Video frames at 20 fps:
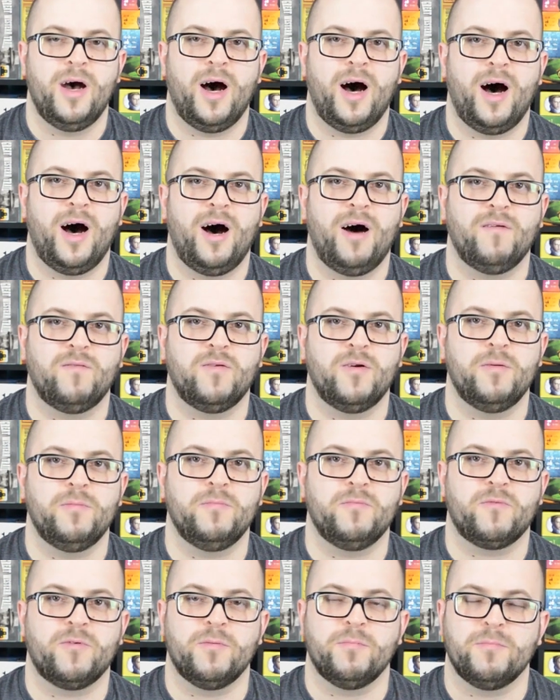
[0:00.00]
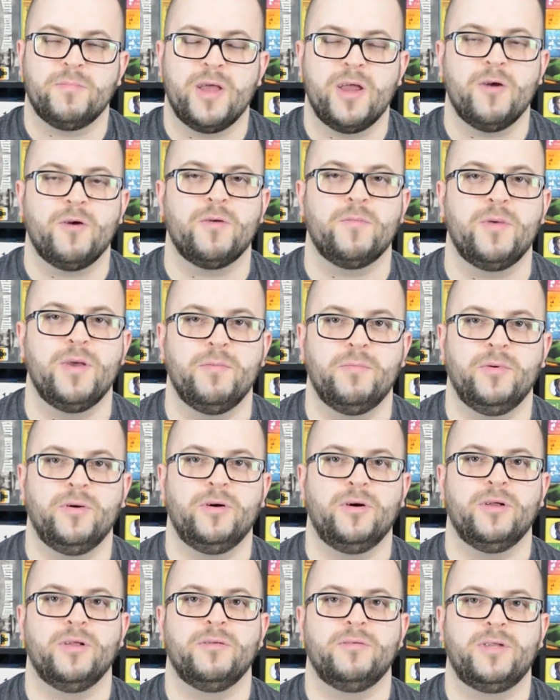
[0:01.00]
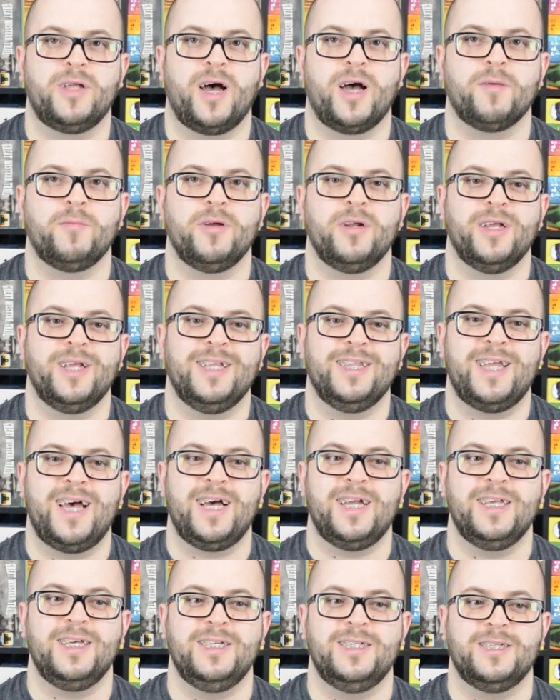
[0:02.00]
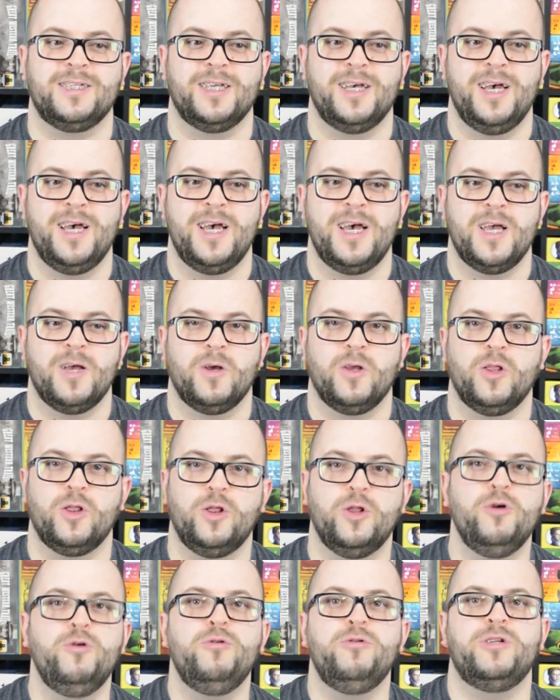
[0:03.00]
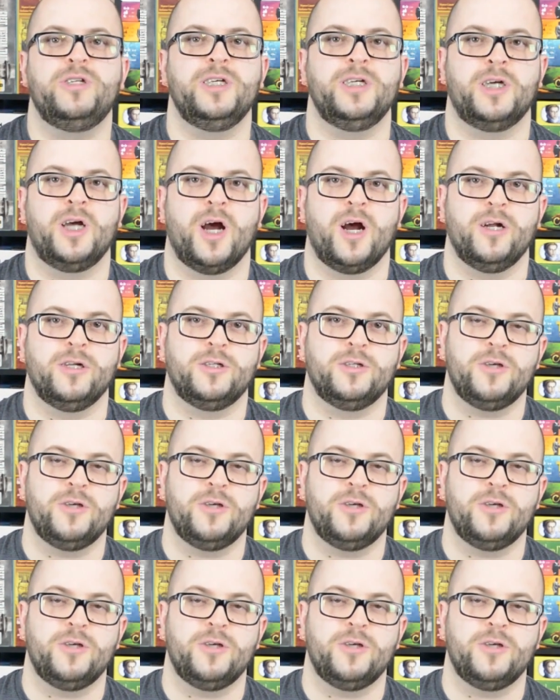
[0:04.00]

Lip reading: from hearing people talk about it, and that is losing cards.